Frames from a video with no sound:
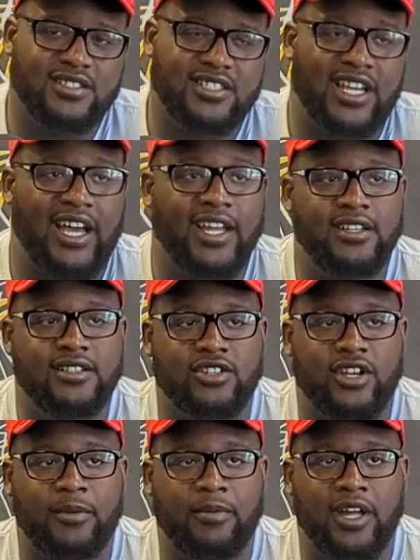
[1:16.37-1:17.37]
tight,
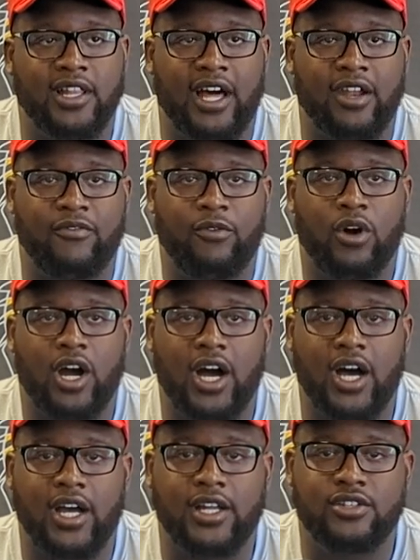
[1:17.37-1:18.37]
so they play a lot of
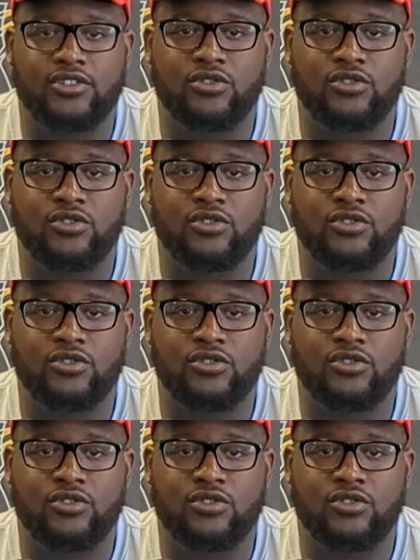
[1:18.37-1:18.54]
4-eye,